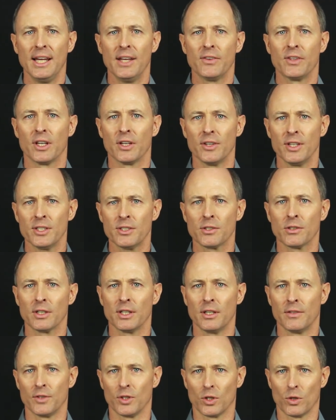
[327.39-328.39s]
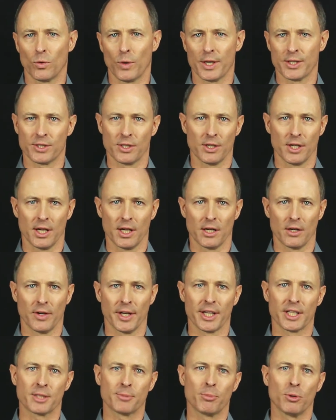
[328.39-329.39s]
The initial interview questionnaire
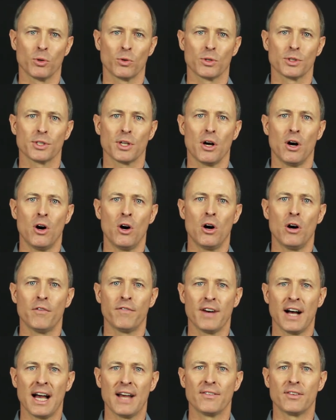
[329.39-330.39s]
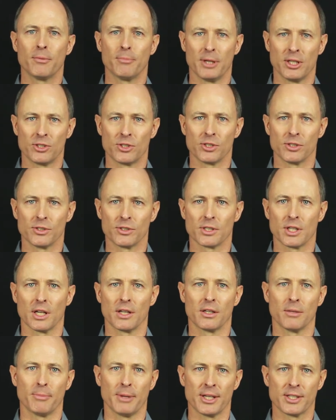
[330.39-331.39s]
explores all 5 dimensions
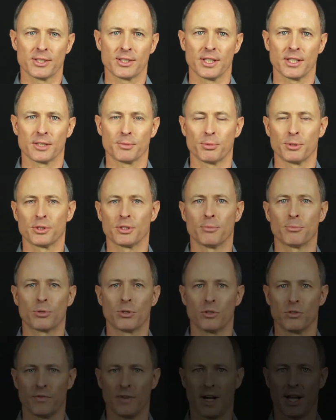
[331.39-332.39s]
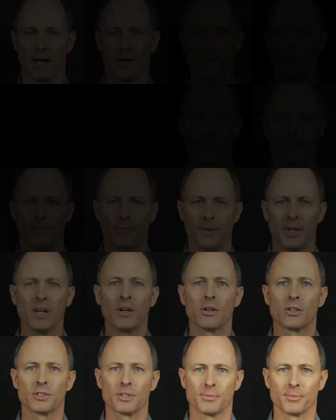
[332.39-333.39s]
of the best salesperson profile.
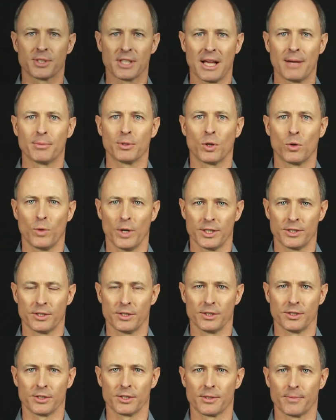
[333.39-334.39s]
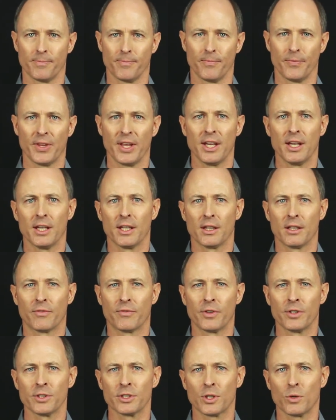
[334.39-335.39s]
Here are some sample questions. The
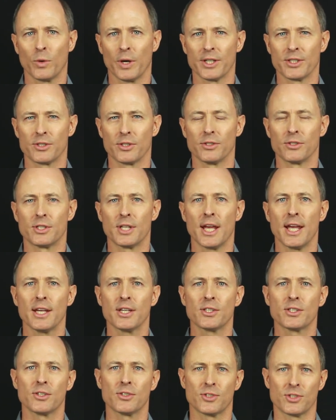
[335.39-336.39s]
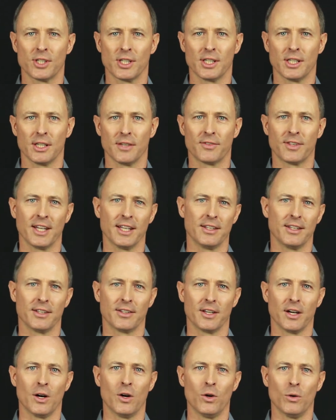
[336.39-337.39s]
first question tests to see if they
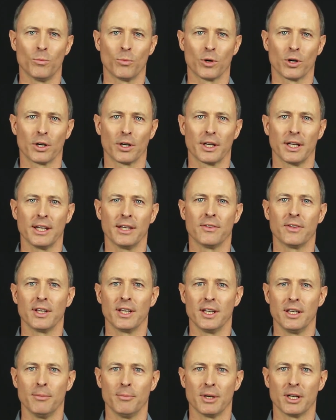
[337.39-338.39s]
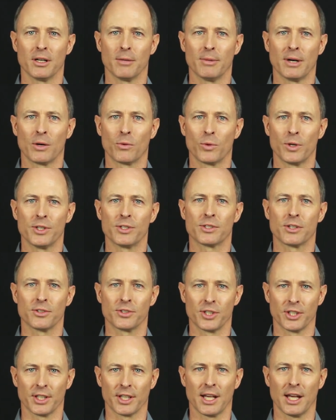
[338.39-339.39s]
did the homework in the email by
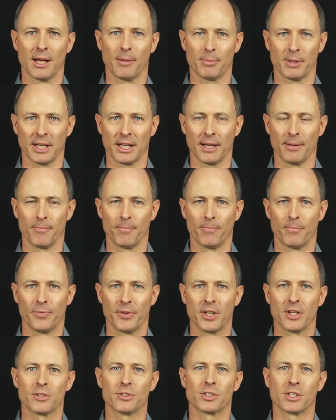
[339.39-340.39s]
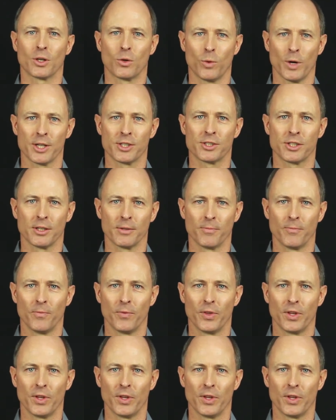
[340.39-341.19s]
researching the company. Here's the question.